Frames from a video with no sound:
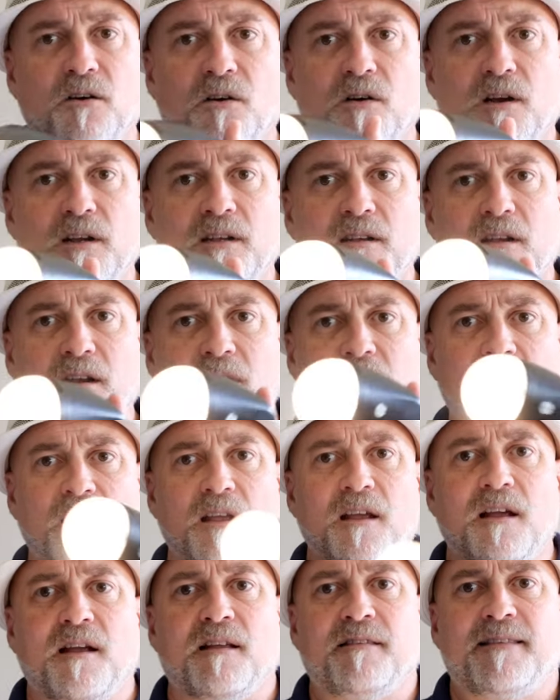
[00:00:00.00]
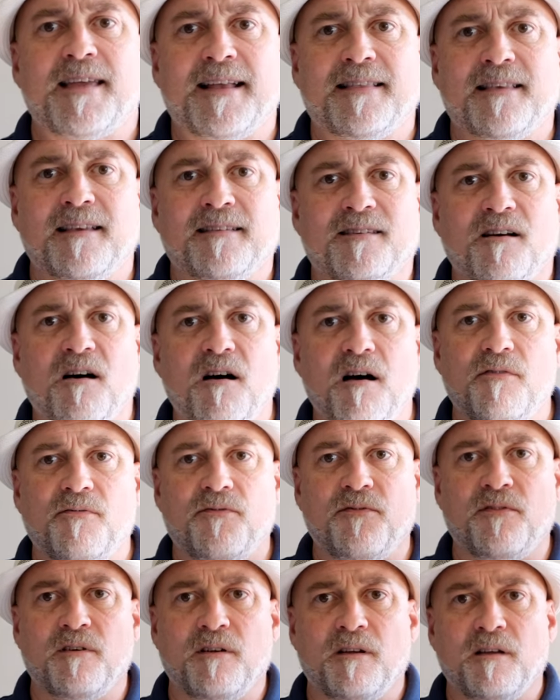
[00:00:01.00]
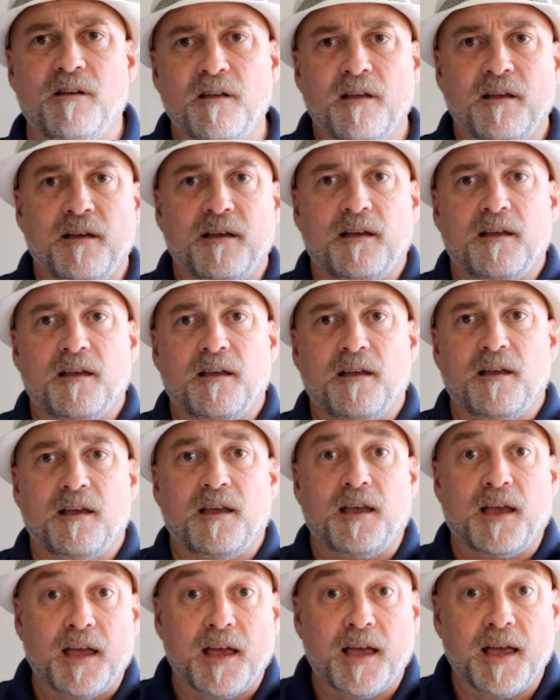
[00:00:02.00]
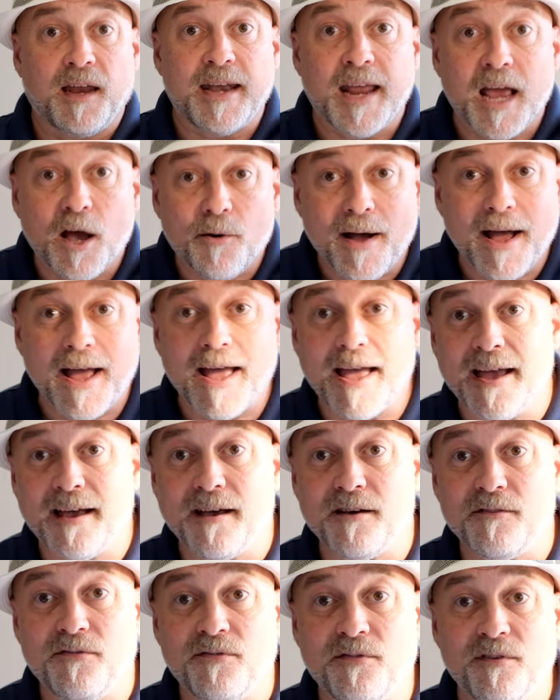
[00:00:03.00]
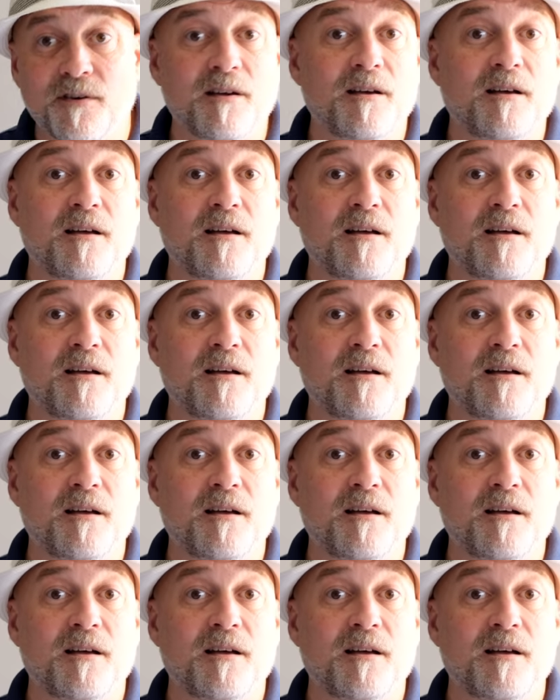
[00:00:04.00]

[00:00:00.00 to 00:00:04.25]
on, take this off. And now I have